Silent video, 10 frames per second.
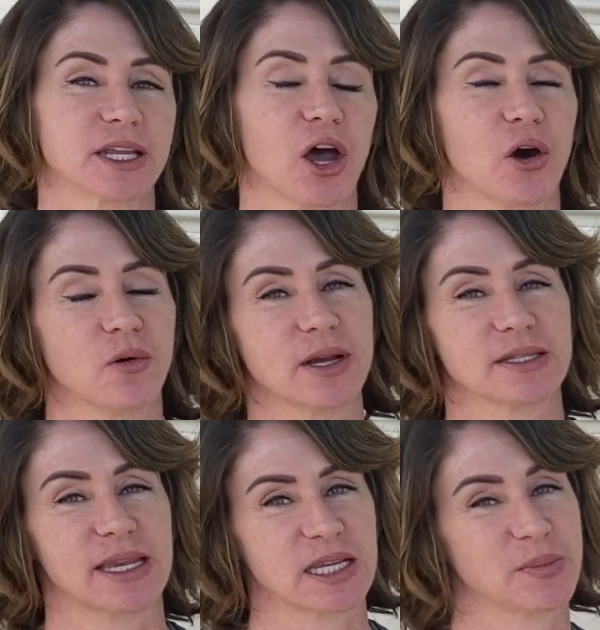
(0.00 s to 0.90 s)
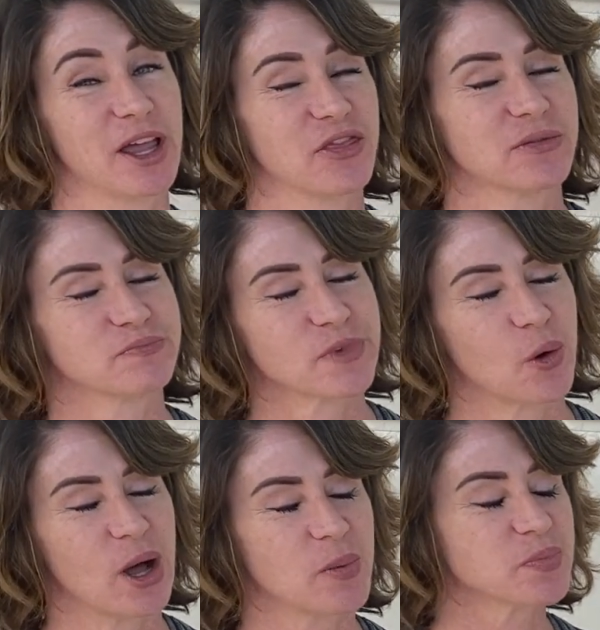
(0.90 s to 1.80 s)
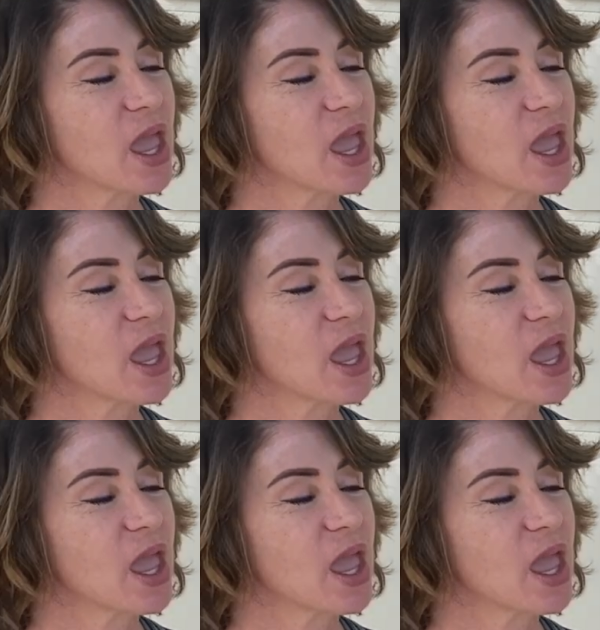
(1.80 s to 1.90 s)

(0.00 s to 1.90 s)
so it's next month. Oh well.